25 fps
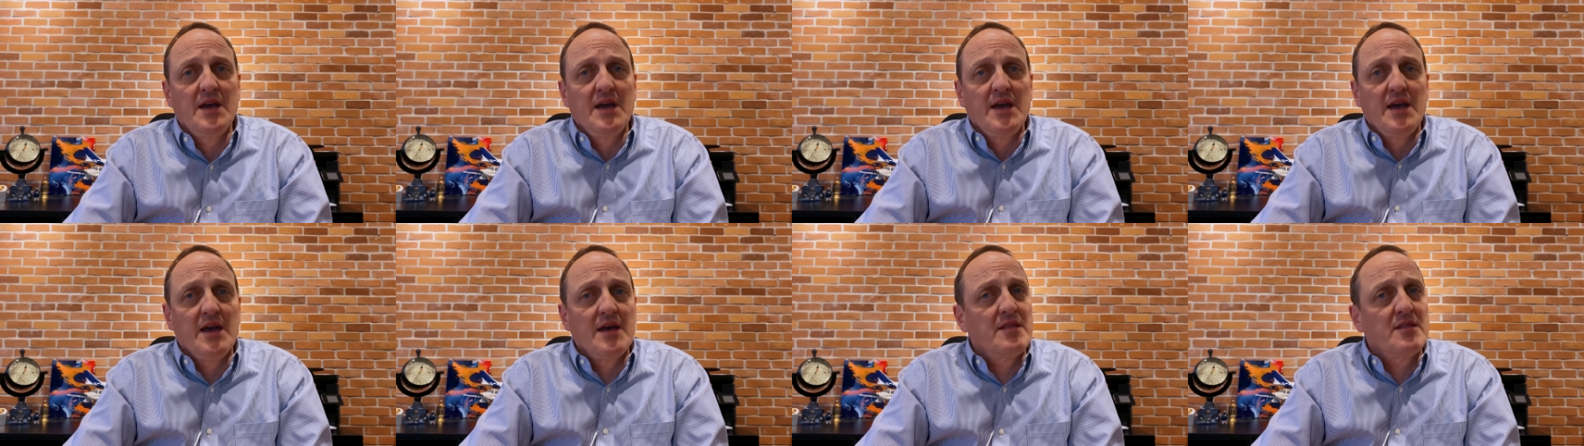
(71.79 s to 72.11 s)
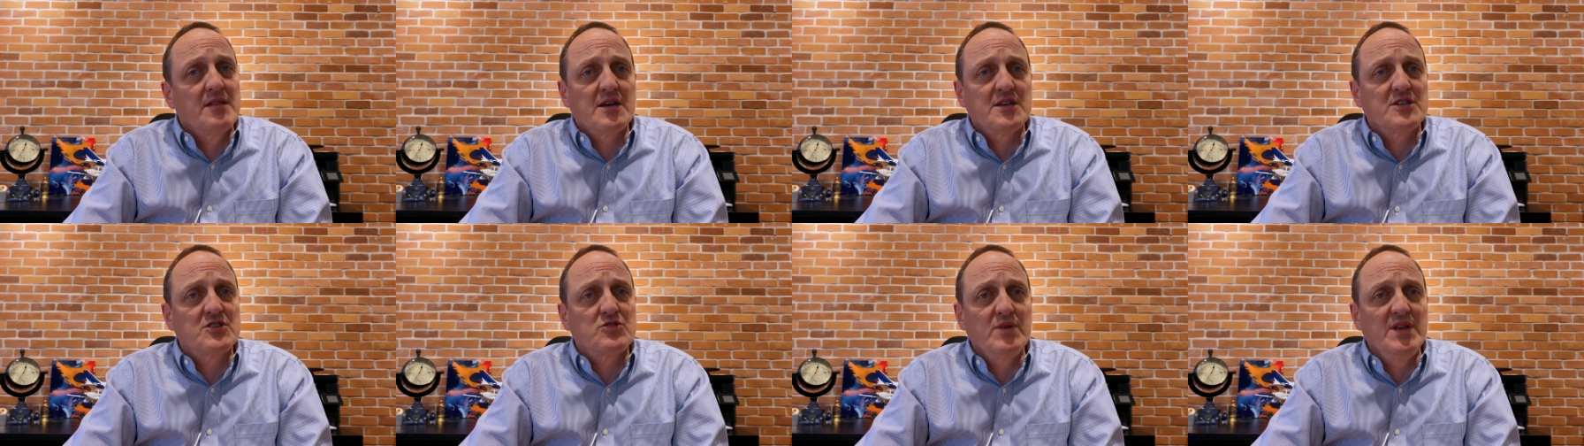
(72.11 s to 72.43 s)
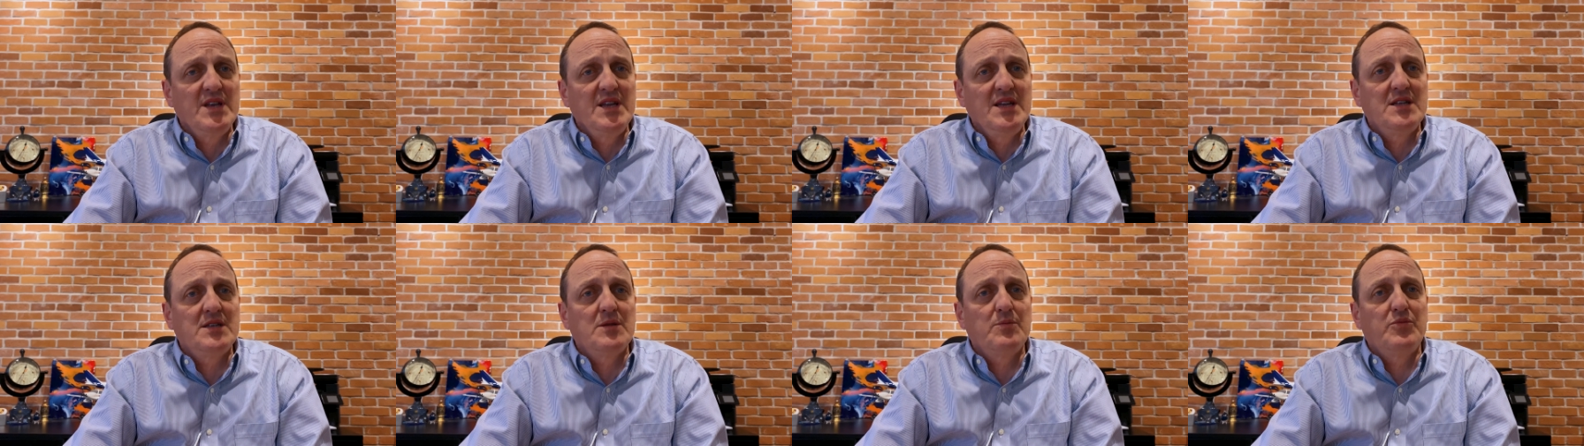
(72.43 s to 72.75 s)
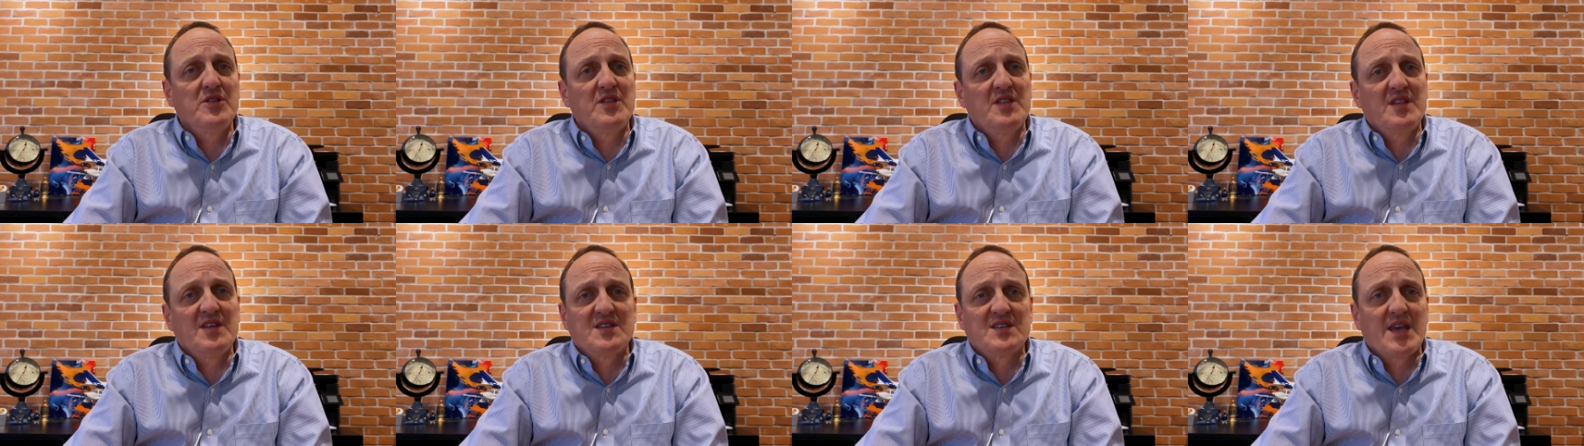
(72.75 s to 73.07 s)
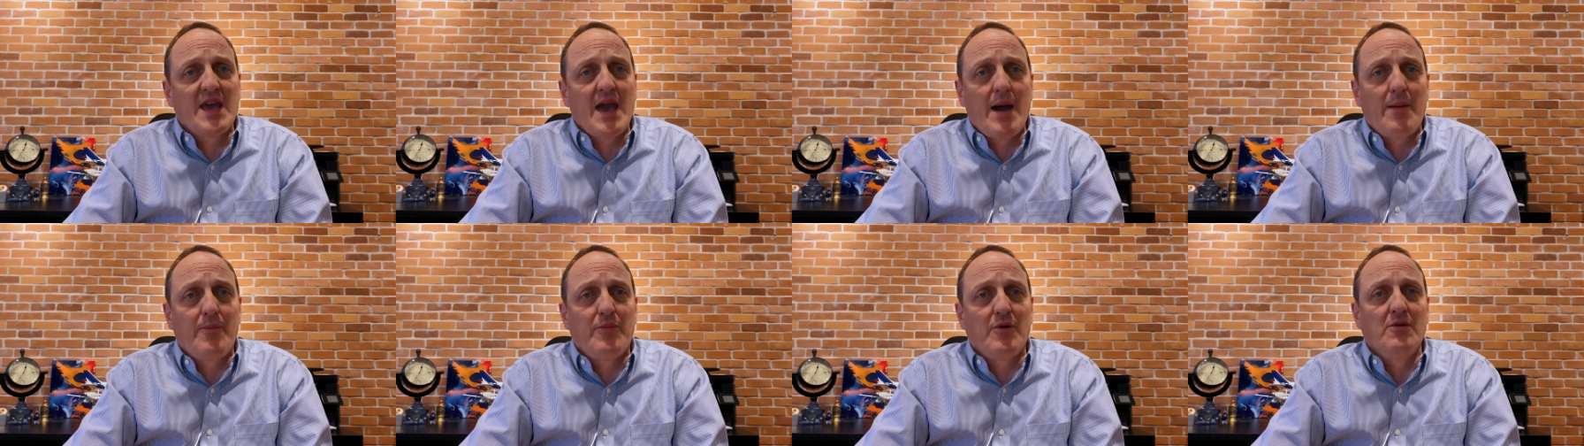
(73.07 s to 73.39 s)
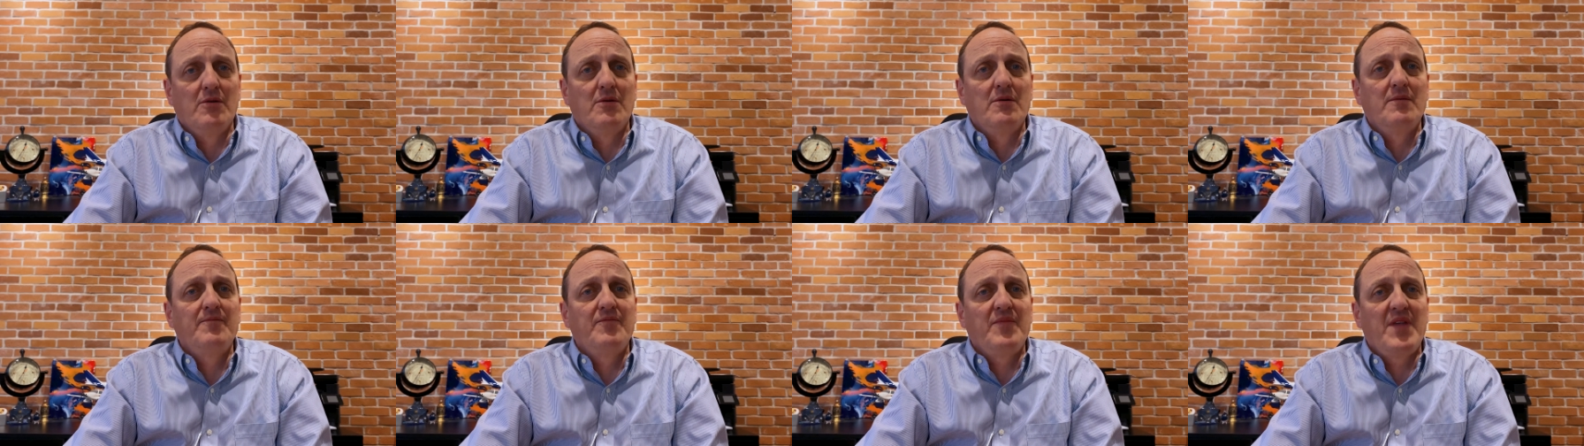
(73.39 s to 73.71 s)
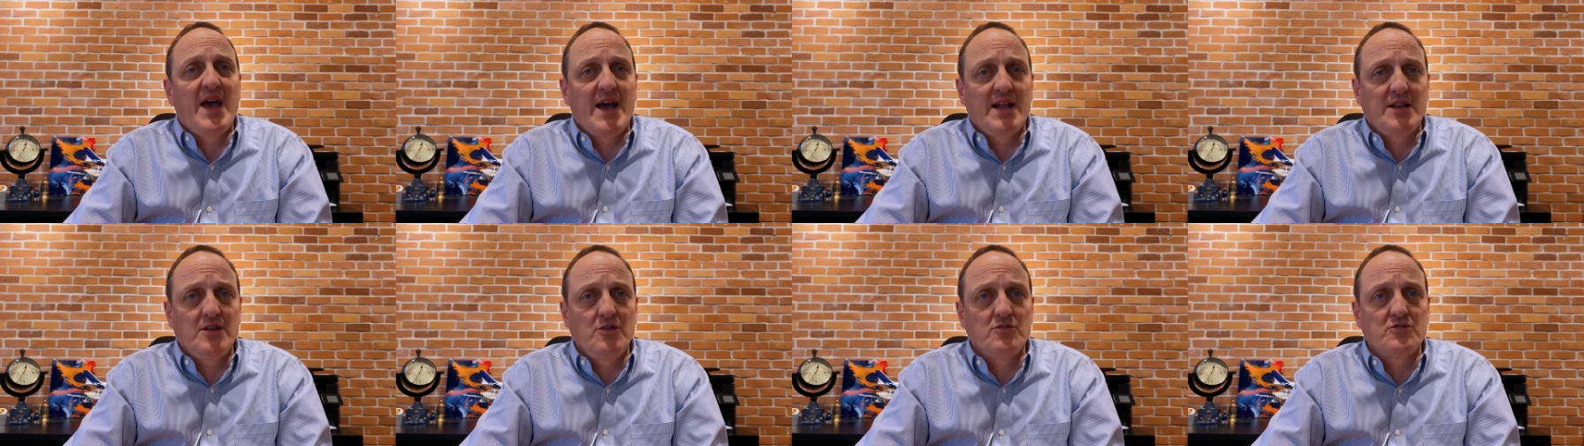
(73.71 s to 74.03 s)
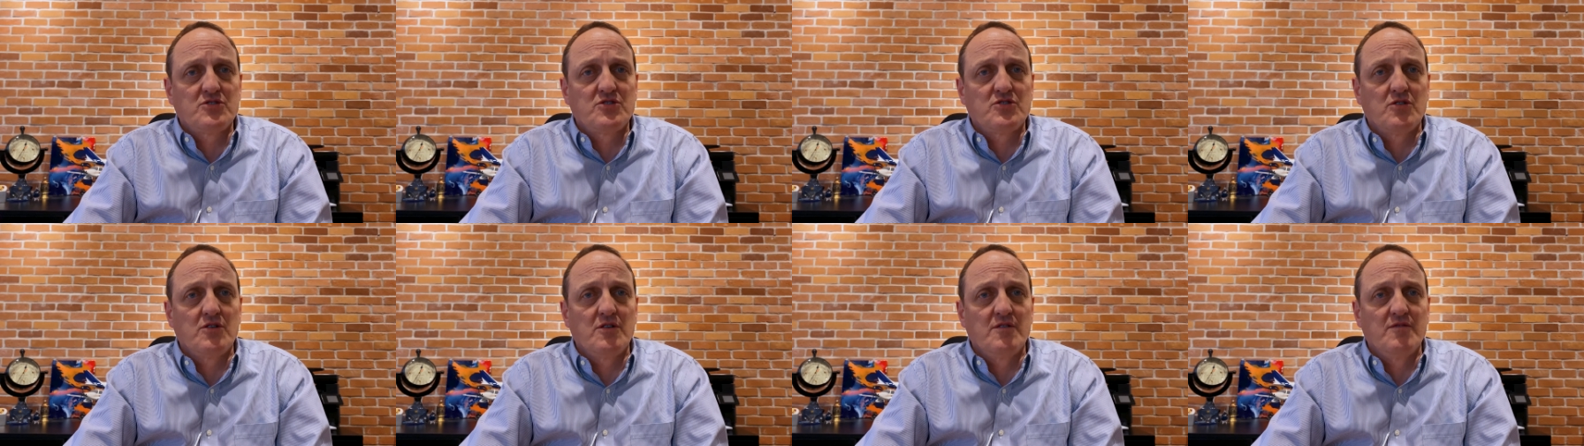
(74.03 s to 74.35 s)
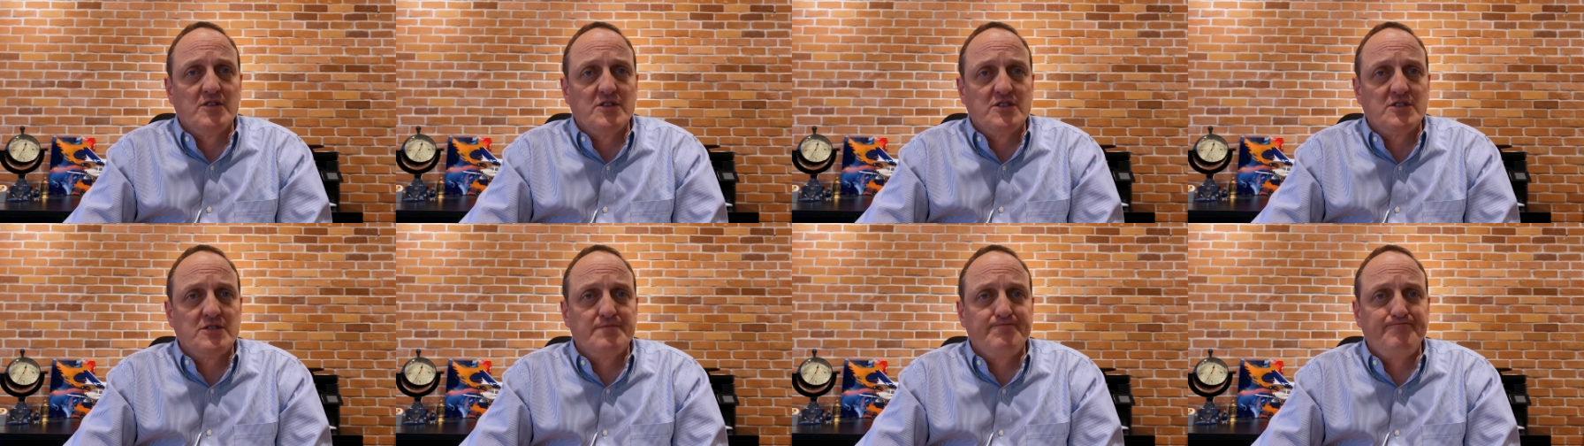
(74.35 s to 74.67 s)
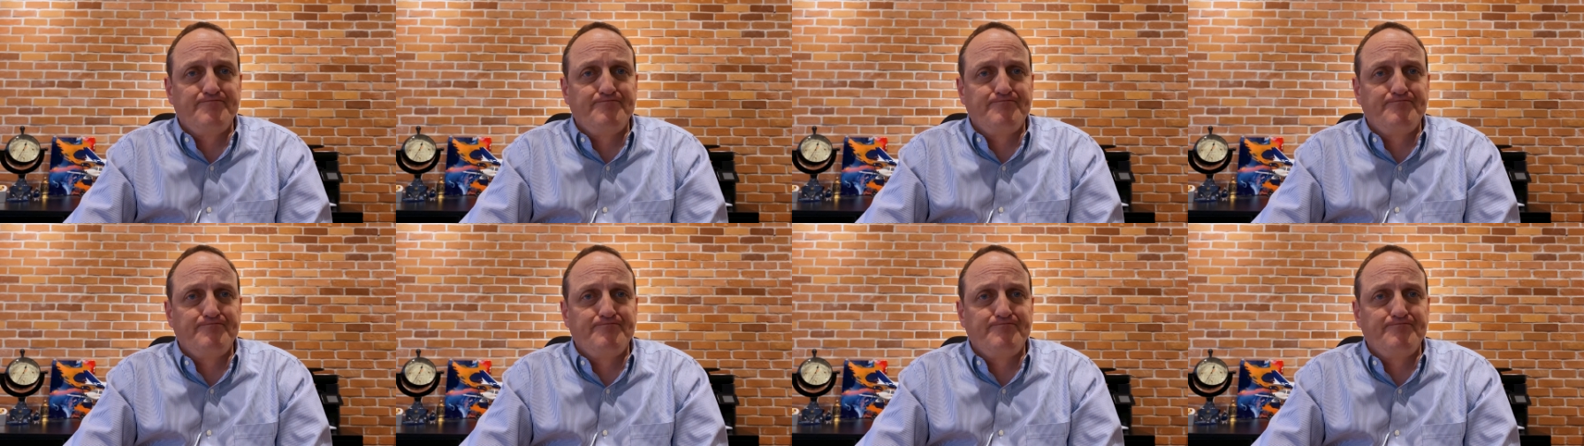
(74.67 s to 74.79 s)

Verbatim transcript: and thus we need to put this capital at your service.